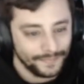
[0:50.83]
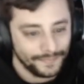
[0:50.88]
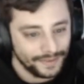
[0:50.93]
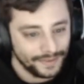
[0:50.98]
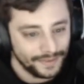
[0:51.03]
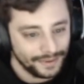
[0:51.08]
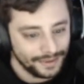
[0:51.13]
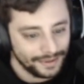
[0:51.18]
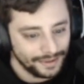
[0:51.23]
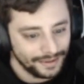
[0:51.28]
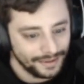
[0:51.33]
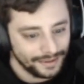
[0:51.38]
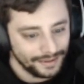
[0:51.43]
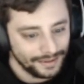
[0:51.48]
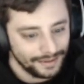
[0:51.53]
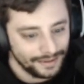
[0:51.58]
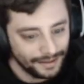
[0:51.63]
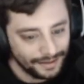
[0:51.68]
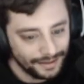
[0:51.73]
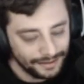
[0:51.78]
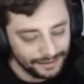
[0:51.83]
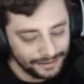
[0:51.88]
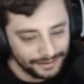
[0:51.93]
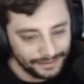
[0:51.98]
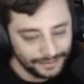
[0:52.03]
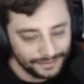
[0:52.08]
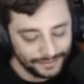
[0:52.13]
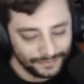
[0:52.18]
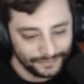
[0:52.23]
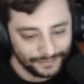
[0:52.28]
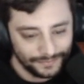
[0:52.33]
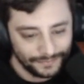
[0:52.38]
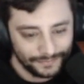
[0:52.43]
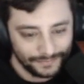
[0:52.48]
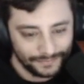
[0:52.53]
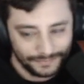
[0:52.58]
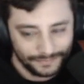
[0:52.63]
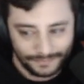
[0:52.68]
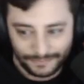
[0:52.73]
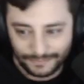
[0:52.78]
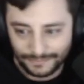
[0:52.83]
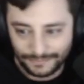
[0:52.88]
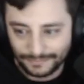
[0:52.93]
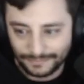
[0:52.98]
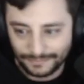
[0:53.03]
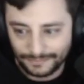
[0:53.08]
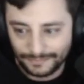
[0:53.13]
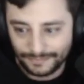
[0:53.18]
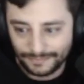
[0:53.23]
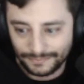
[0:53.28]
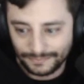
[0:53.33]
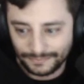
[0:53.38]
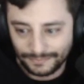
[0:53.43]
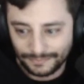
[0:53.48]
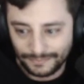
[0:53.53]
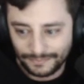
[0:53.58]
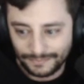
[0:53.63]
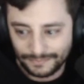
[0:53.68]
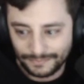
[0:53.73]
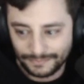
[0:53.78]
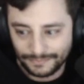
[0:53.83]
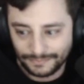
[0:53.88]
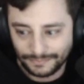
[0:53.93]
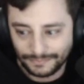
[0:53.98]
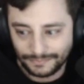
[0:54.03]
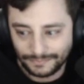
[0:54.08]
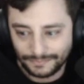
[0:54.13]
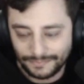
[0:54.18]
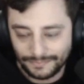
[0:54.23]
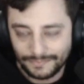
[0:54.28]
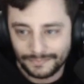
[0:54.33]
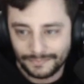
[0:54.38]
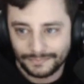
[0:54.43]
No words are spoken by the person on screen.